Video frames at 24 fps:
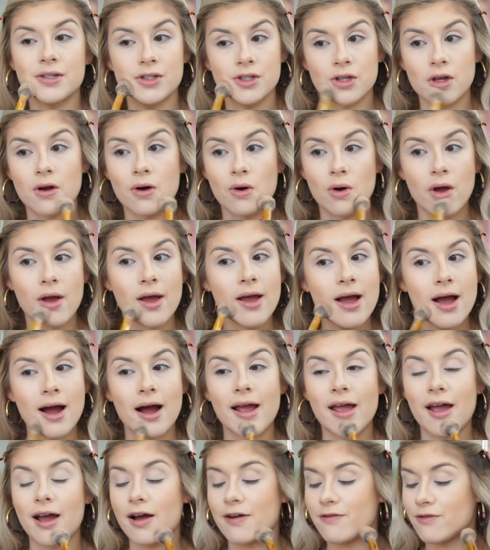So
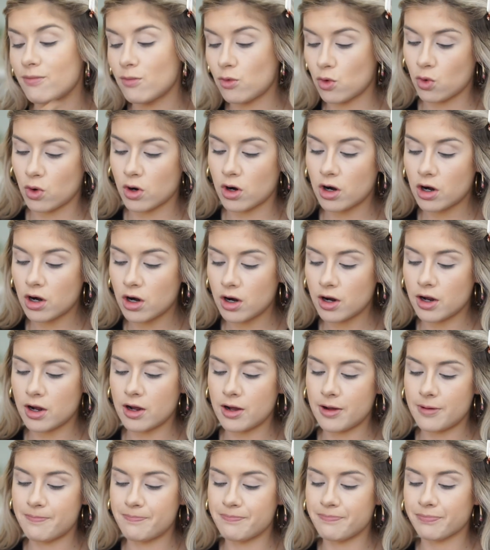I have more
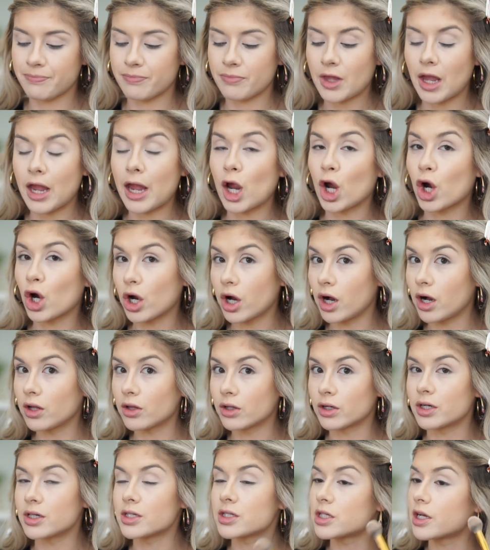hair
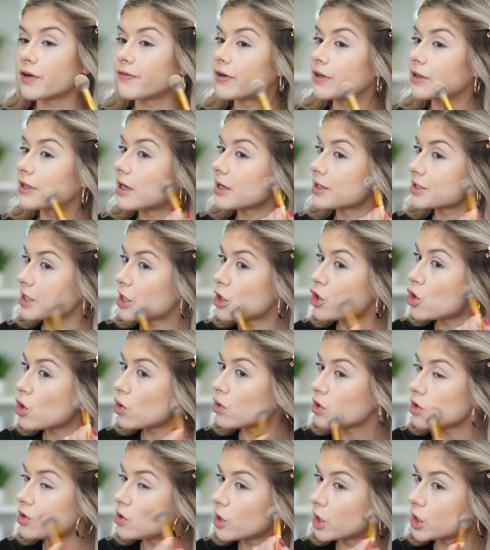color and stuff like that because I
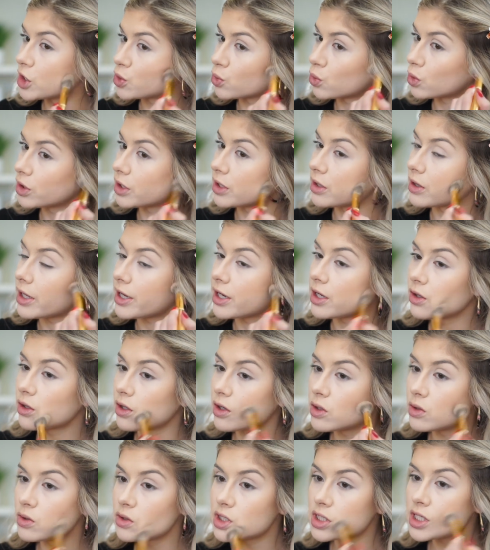know that you guys really like
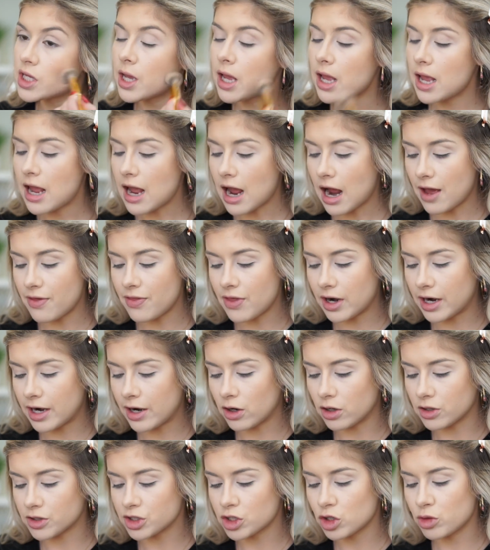those. And then
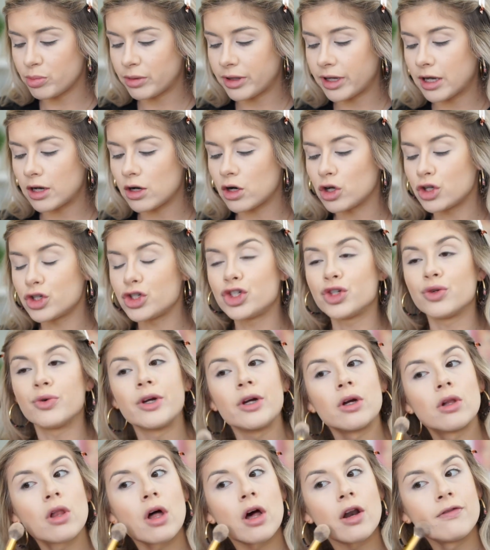I also plan on
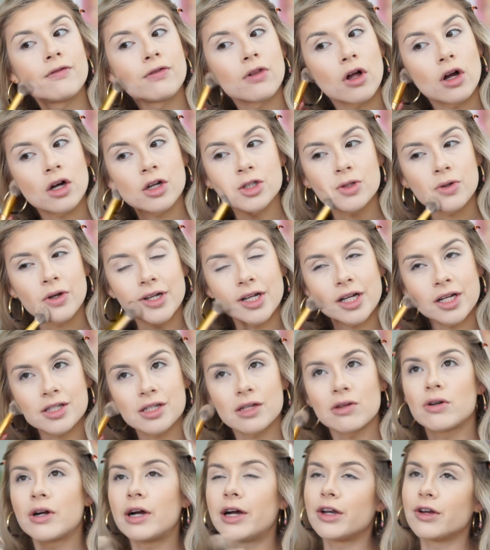doing a lot of vlogs, so I guess
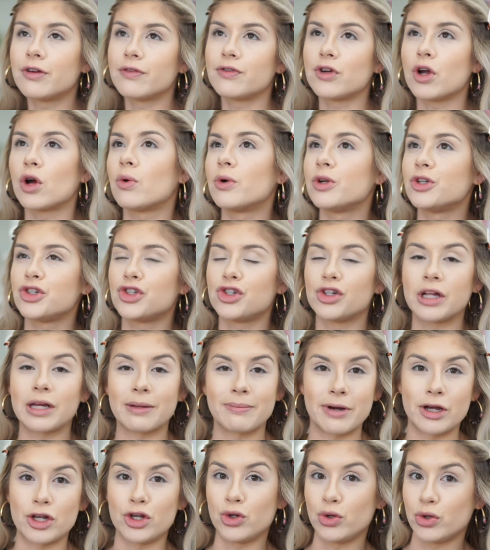I'll kind of go into
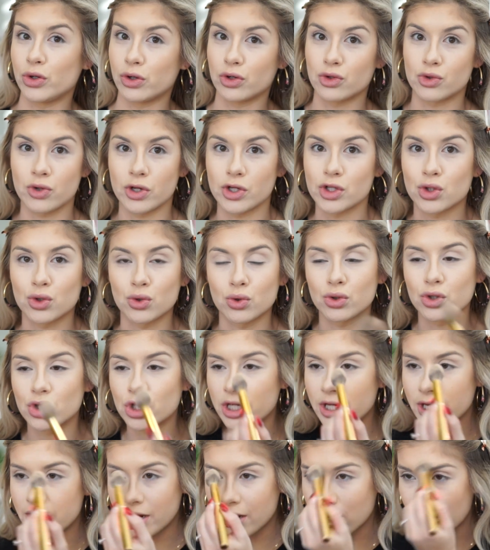like my New Year's
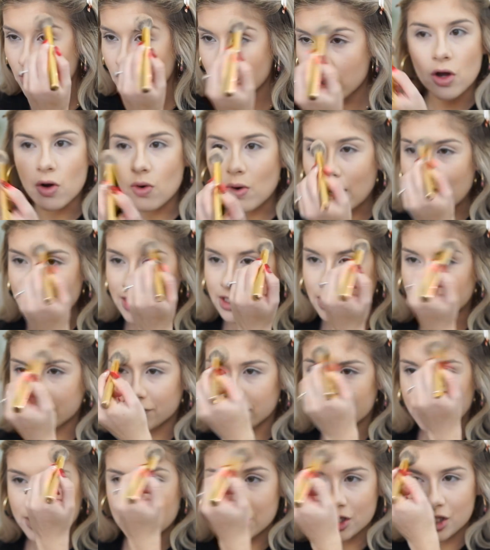resolution now. So I
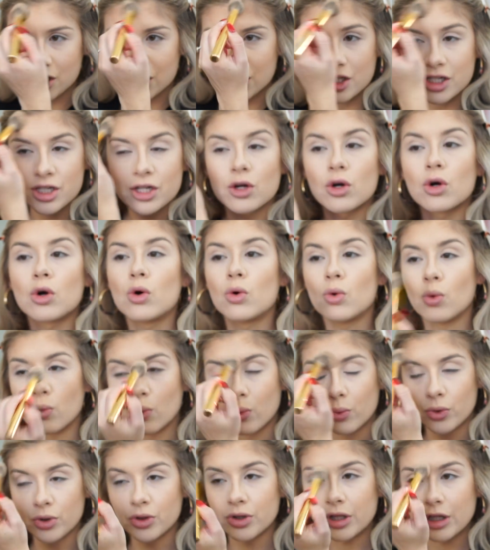definitely
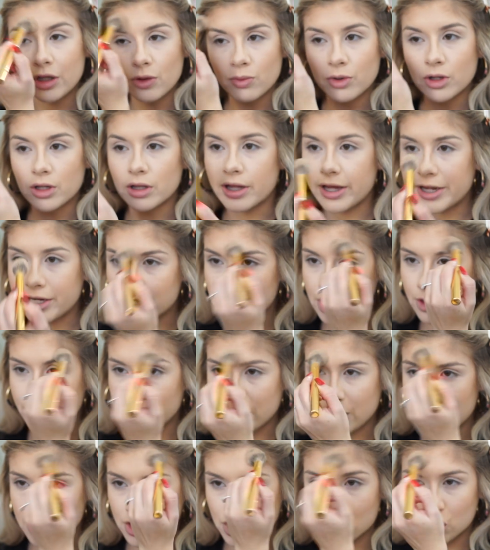still really would like to
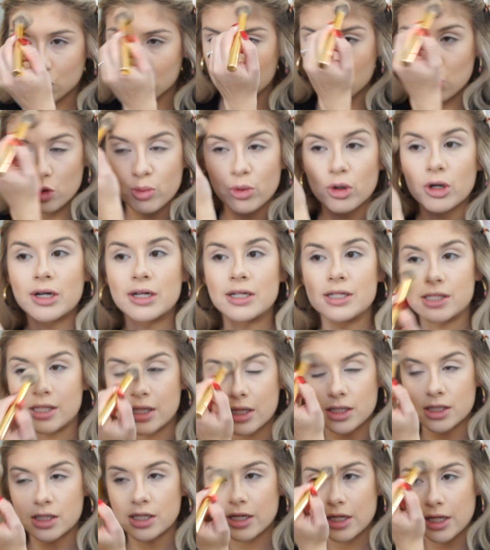be super
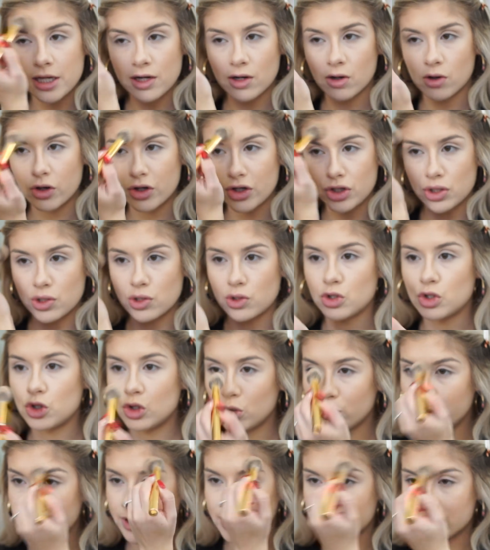consistent here on
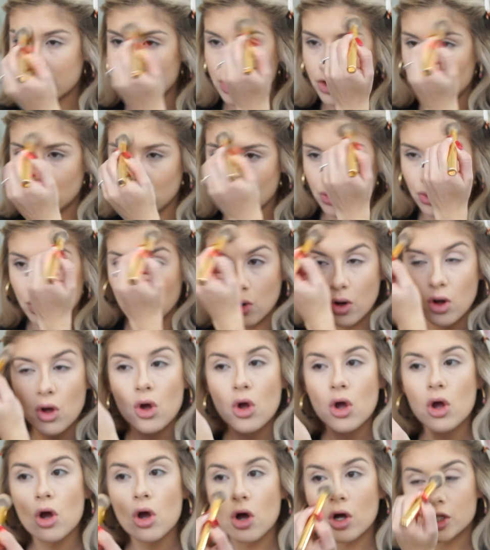YouTube, because I do
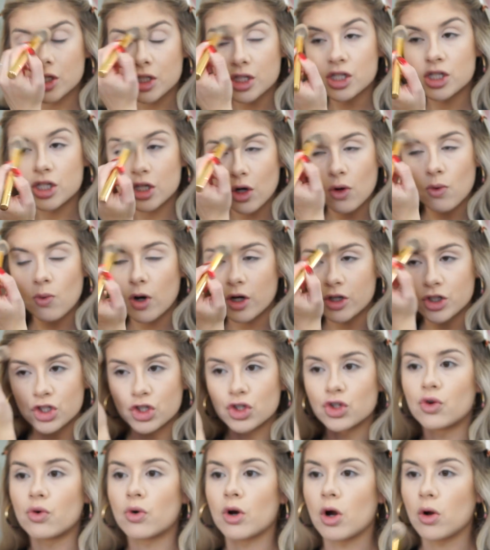still want
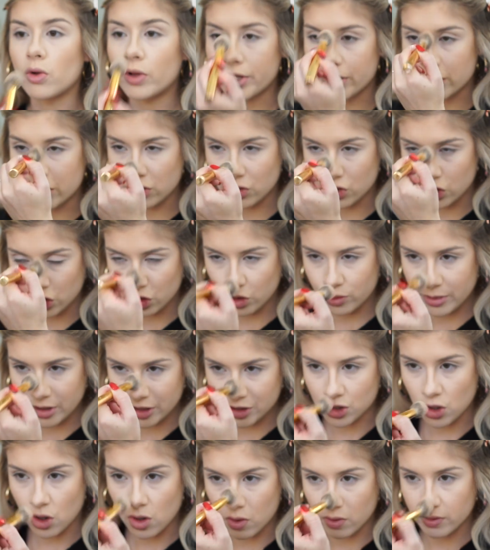to grow. Like, YouTube
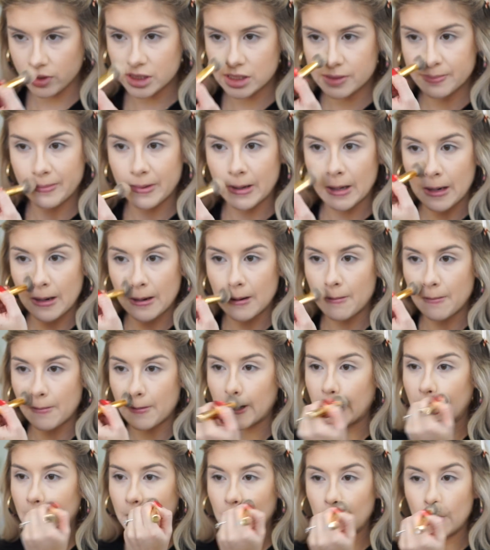has always been
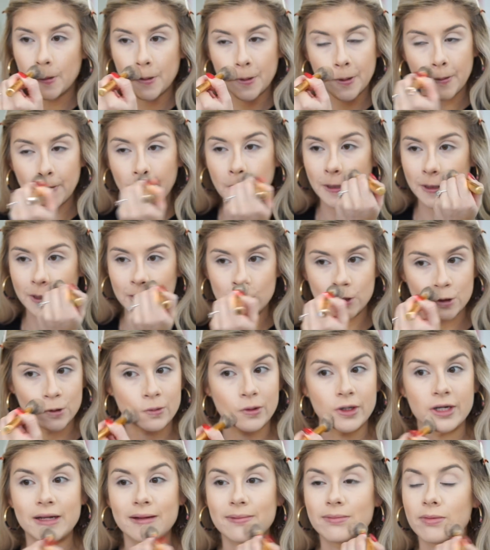my ultimate
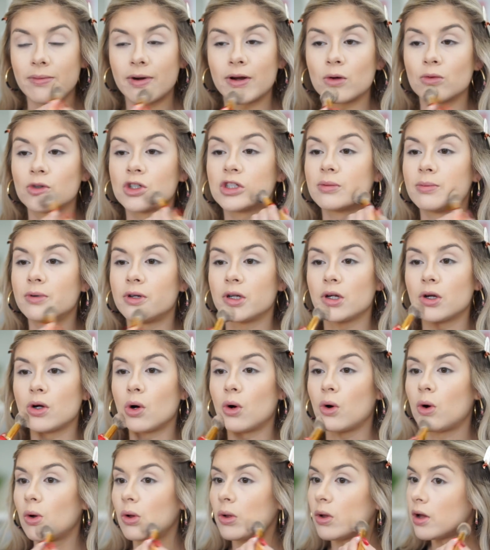dream, my ultimate
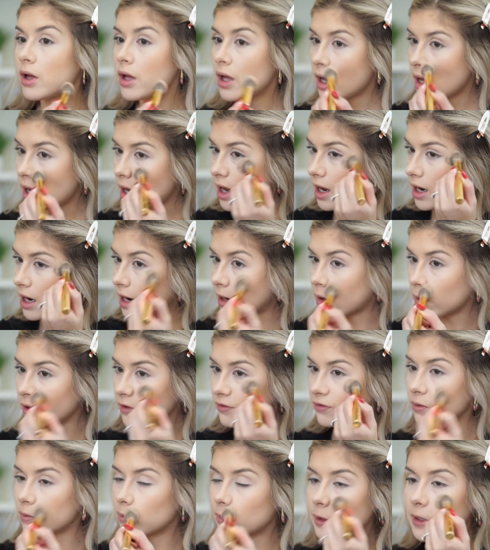goal. And I
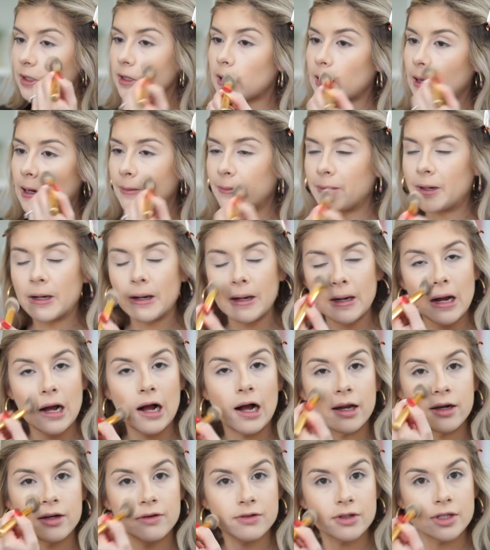don't even really, I mean, I
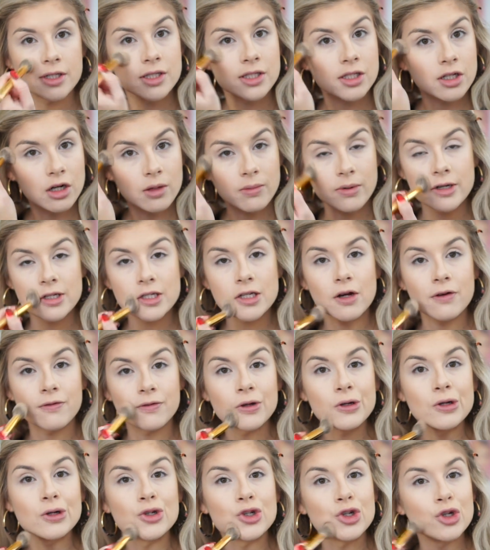kind of consider myself
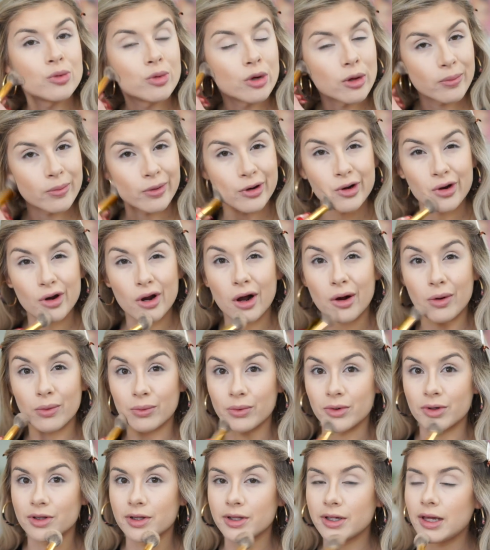a YouTuber, but not
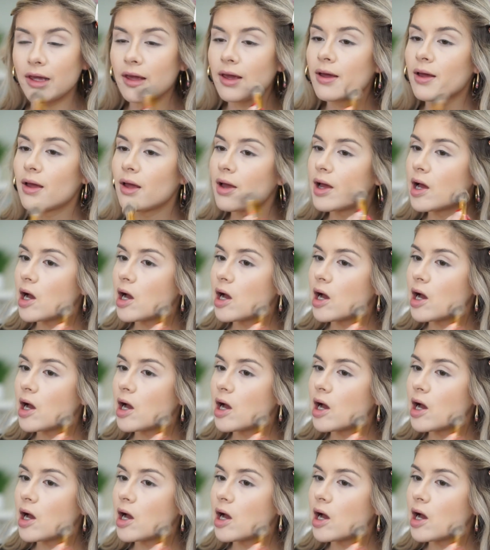really.